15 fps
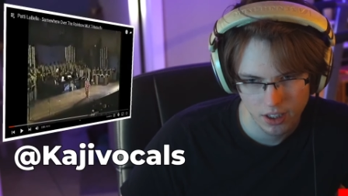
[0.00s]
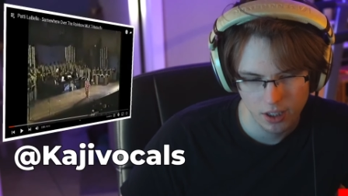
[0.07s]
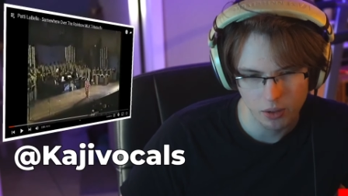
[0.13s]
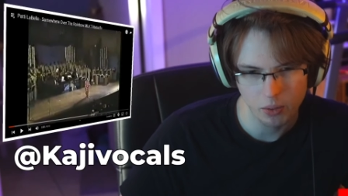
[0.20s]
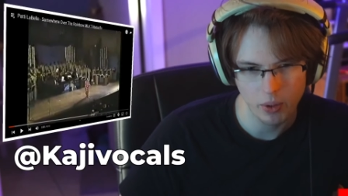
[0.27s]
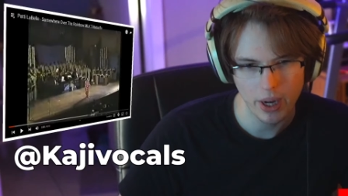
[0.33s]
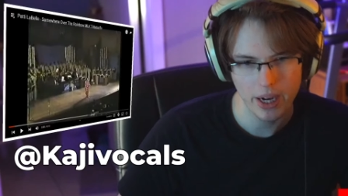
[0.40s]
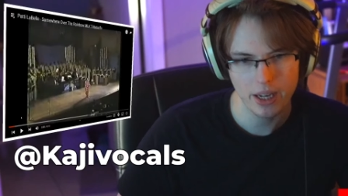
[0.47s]

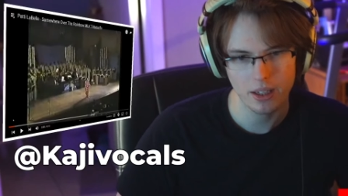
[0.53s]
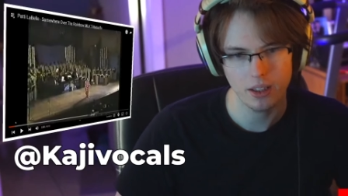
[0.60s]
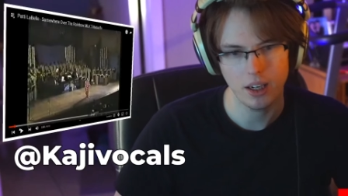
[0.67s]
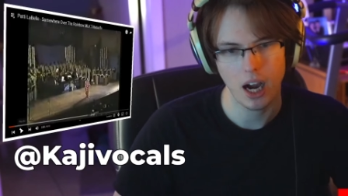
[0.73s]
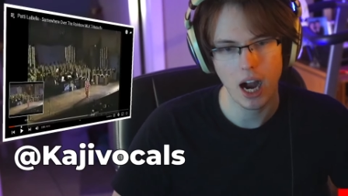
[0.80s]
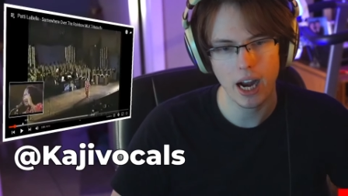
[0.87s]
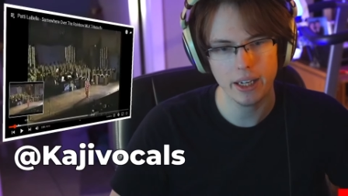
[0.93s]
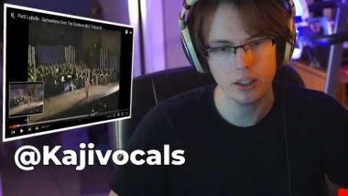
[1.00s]
Right?
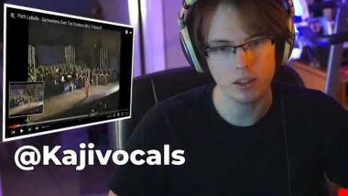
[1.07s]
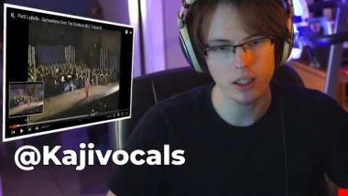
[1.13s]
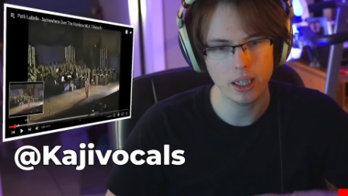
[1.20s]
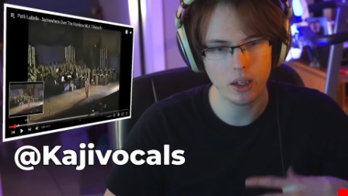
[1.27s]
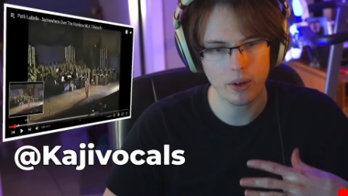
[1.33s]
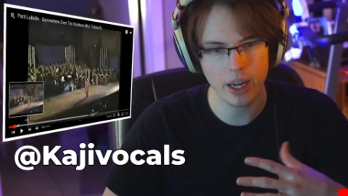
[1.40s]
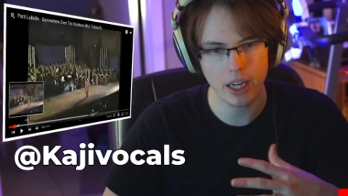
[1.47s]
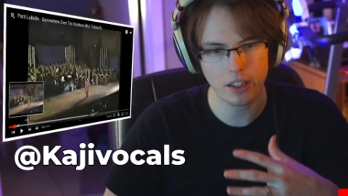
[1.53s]
Higher
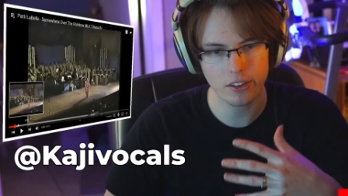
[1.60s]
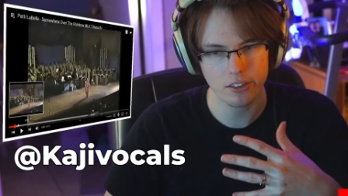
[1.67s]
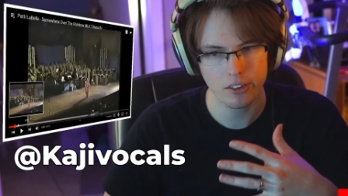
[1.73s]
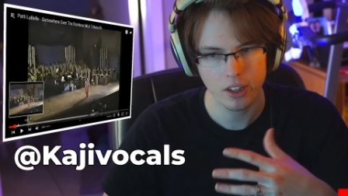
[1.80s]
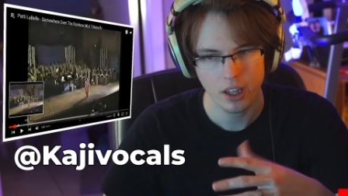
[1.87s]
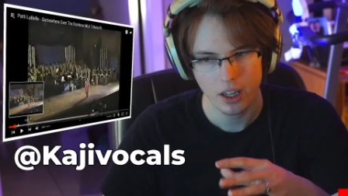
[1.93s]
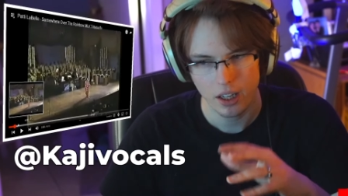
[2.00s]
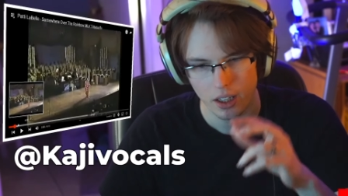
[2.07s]
larynx,
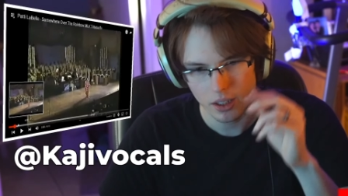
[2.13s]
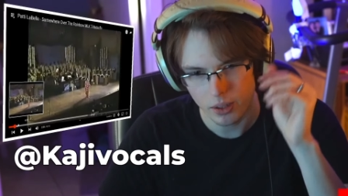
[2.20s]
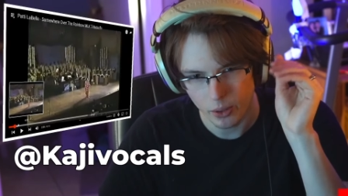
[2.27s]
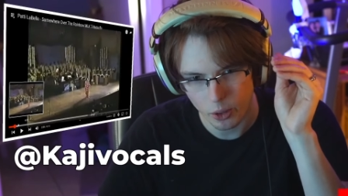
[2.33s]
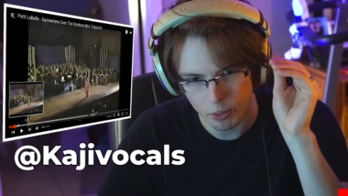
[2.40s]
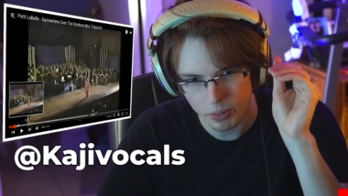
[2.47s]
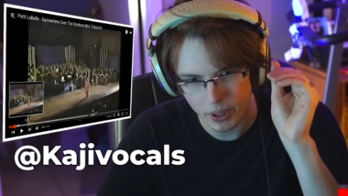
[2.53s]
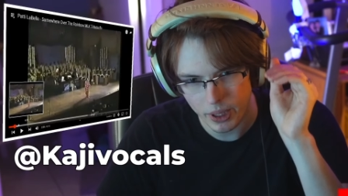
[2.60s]
a
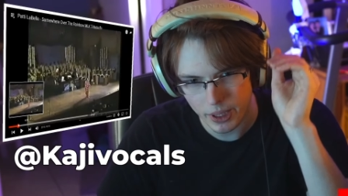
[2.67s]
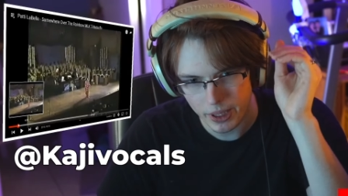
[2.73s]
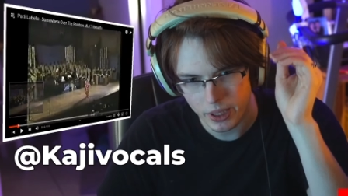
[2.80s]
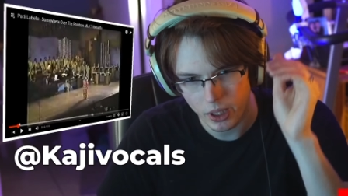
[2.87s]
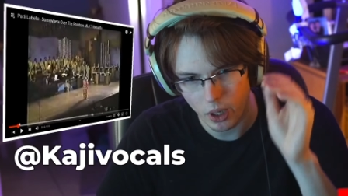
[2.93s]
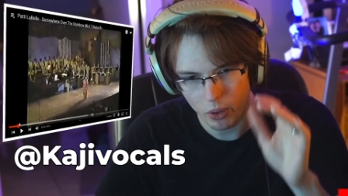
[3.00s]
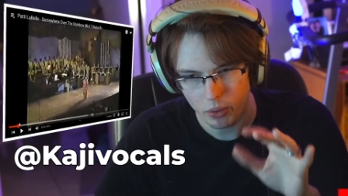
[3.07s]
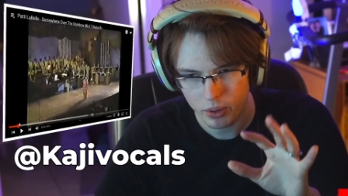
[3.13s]
little bit, you
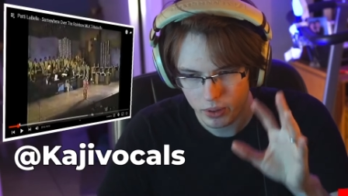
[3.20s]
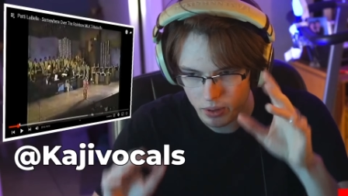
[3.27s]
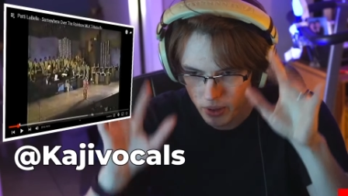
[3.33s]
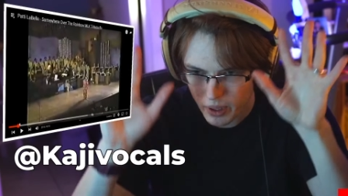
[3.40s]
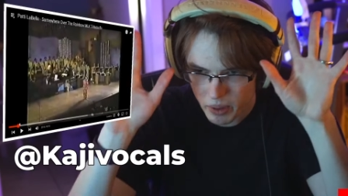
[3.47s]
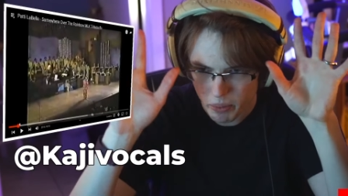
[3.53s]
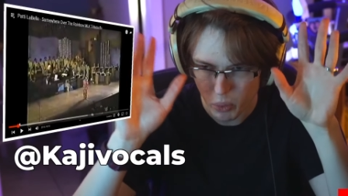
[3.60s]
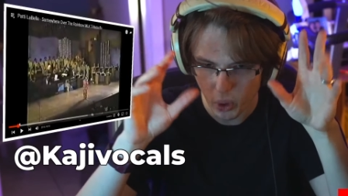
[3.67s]
know,
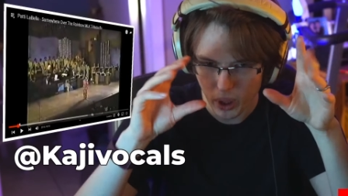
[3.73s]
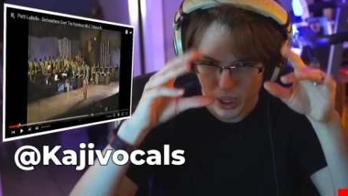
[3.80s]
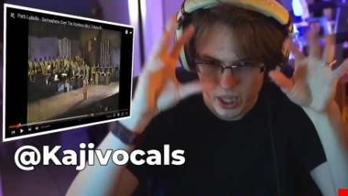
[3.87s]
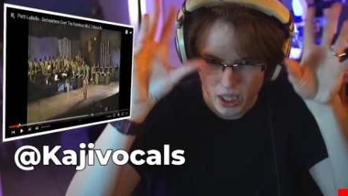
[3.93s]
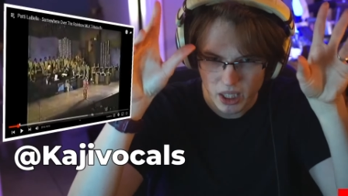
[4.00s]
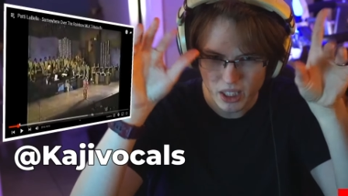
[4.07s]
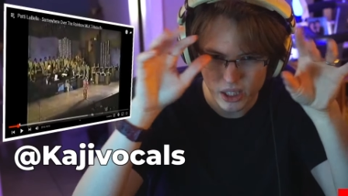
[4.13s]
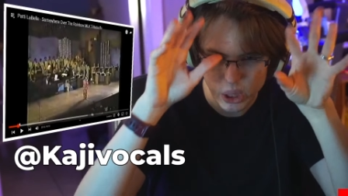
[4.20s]
more
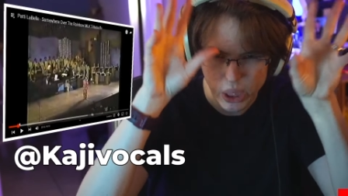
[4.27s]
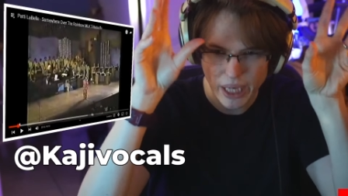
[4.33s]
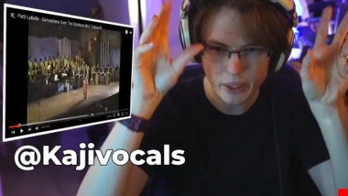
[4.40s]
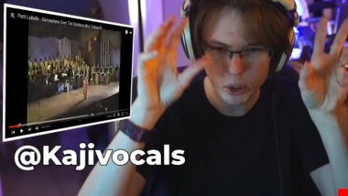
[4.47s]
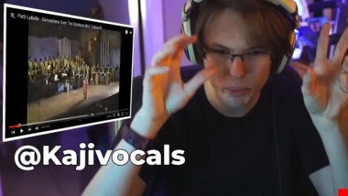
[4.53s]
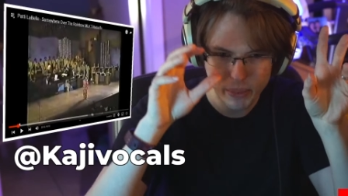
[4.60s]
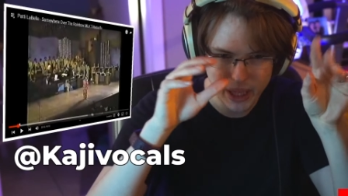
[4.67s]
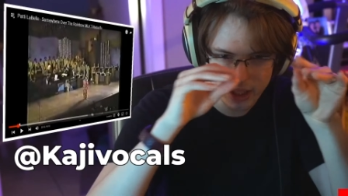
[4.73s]

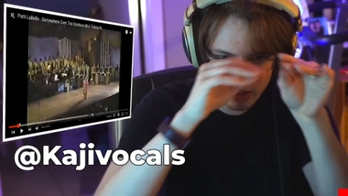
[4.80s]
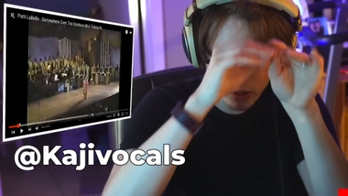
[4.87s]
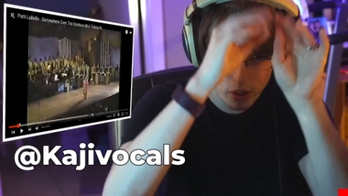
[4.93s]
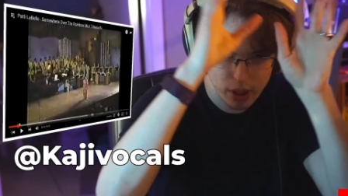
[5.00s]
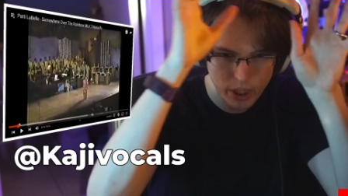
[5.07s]
lighter mix.